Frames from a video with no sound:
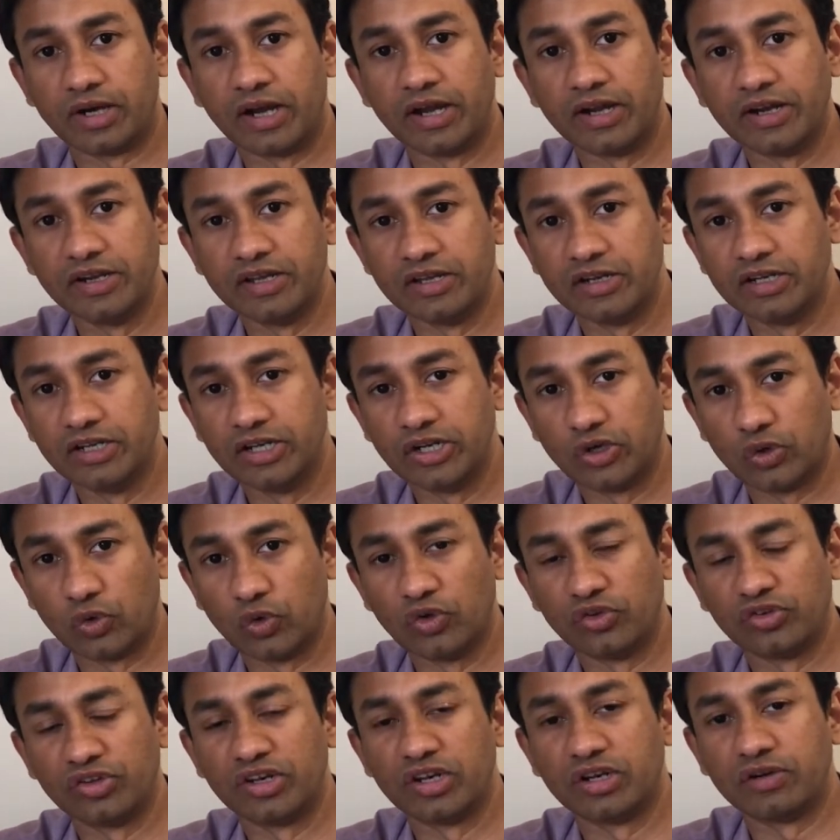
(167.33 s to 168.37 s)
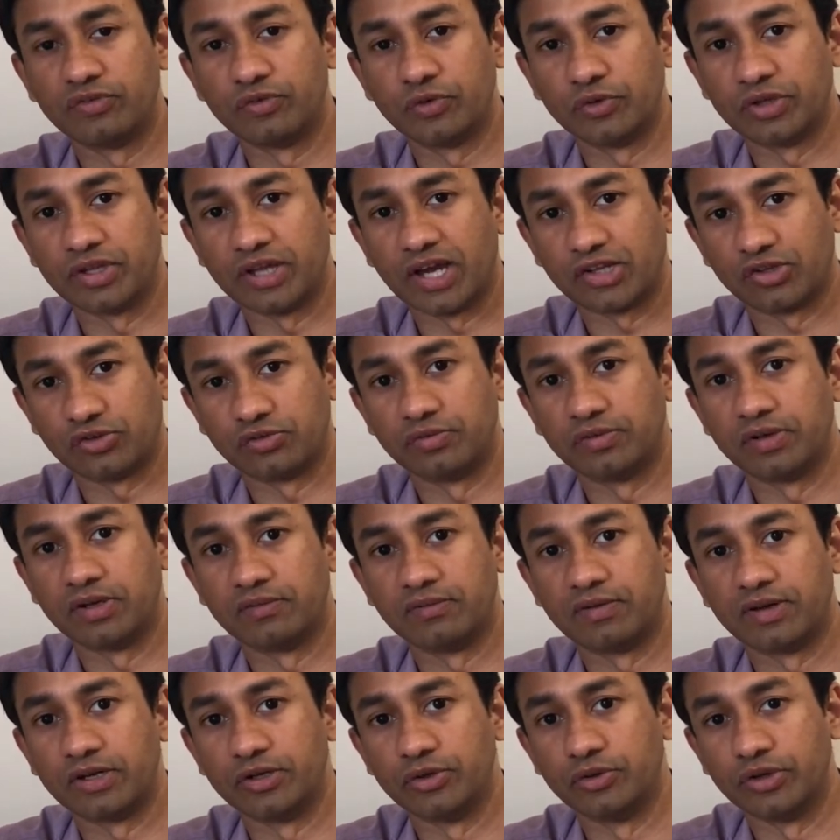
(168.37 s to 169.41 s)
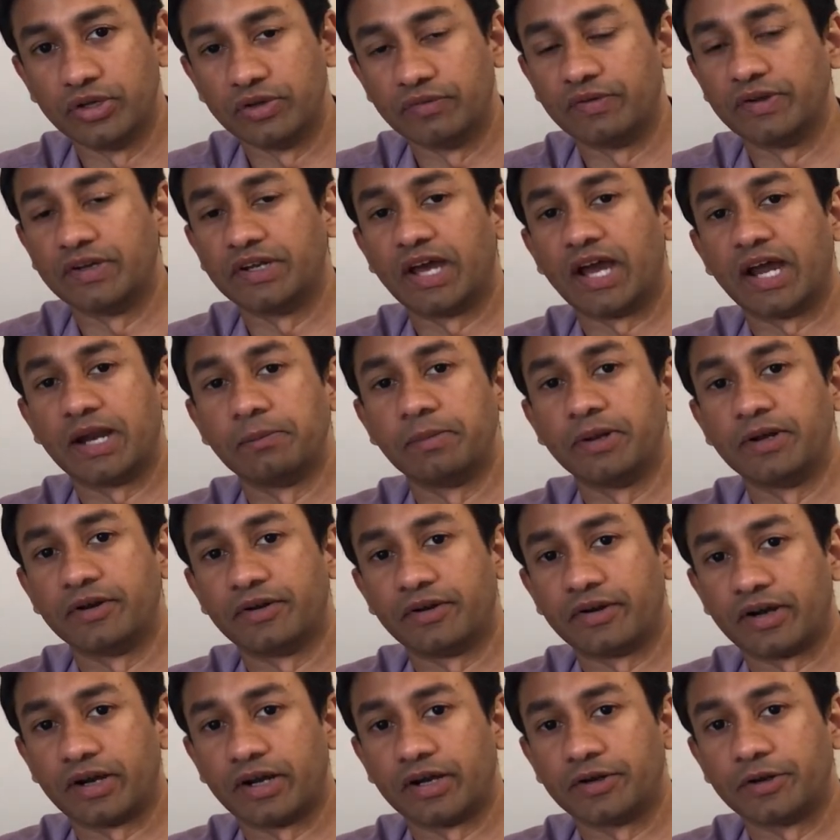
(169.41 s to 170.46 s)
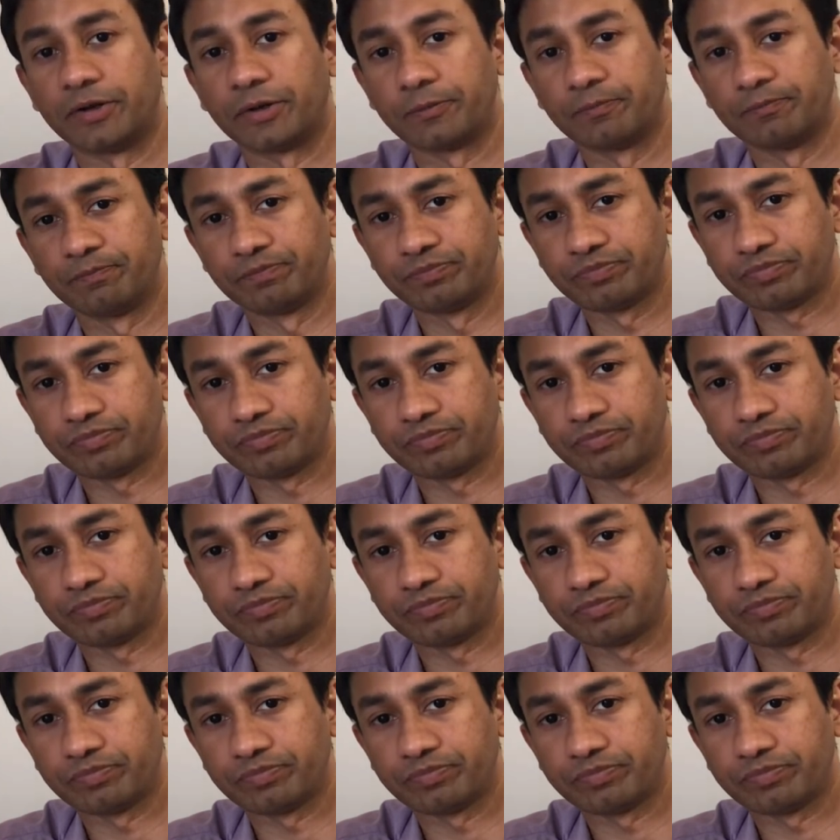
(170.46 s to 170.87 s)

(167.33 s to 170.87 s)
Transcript: ideally close enough to the actual value if it had been tracked.